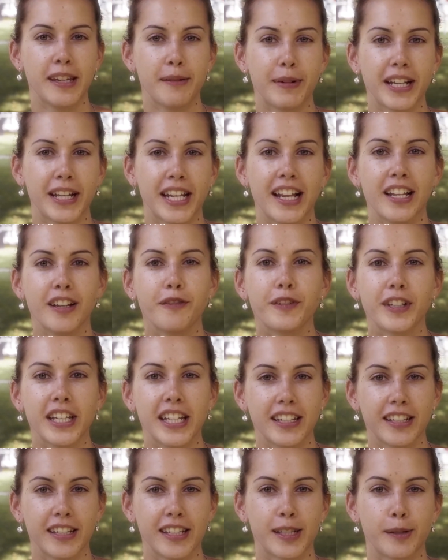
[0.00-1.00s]
So
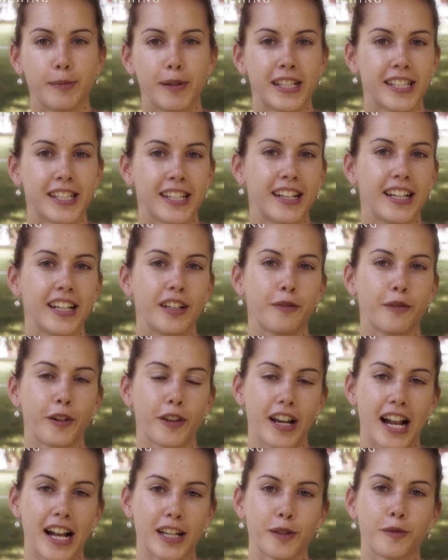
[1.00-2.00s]
you have to find a way
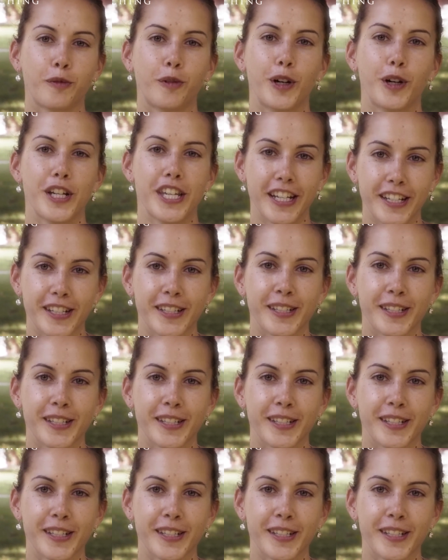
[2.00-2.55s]
to slide it in